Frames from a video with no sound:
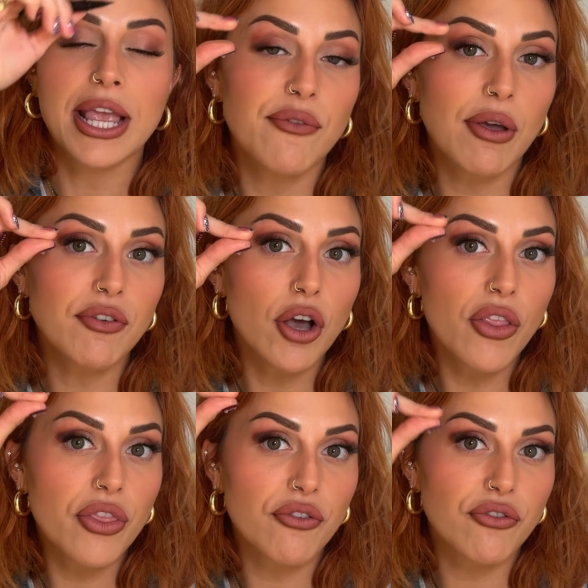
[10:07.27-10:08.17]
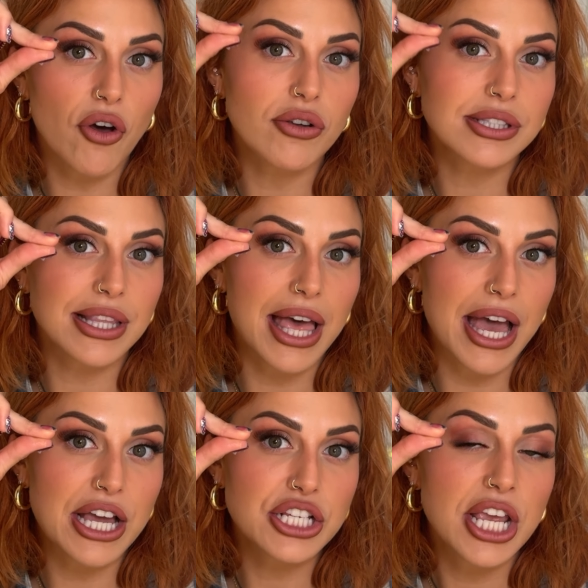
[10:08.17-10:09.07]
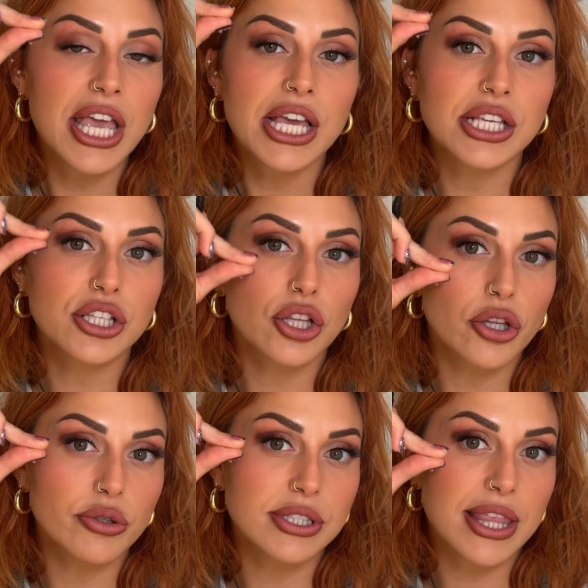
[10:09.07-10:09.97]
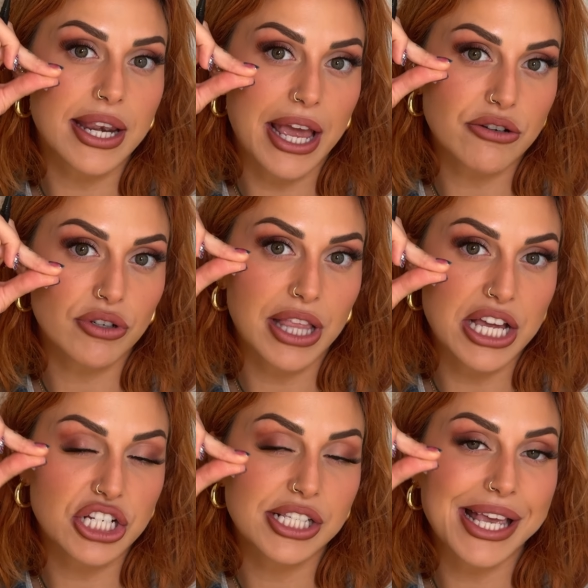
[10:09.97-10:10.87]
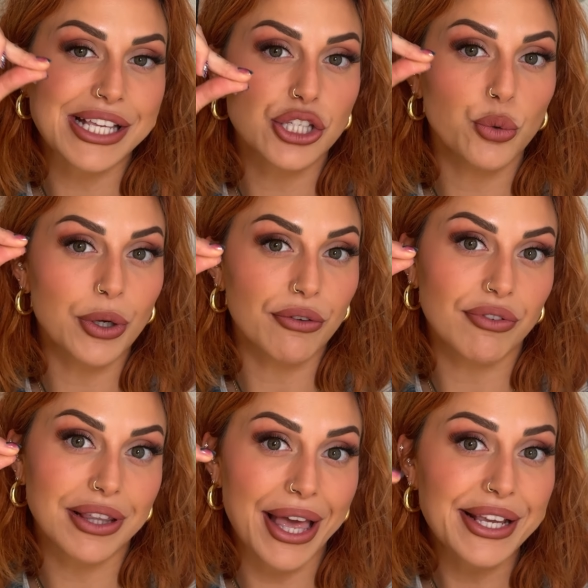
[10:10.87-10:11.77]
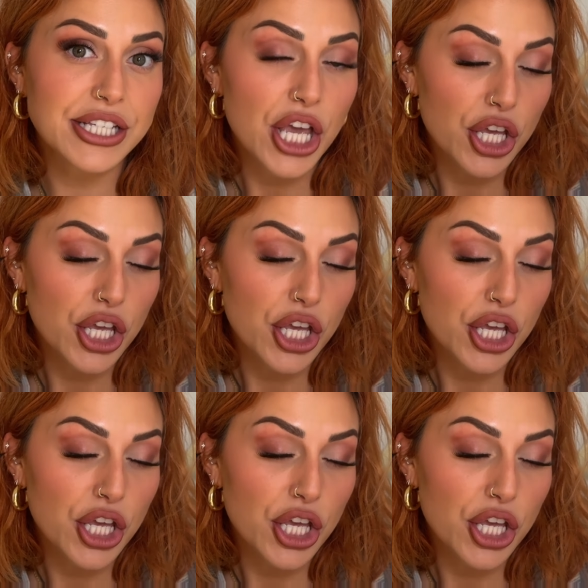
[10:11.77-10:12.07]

If you haven't gotten the false lash as close to the natural lashes as you would have liked,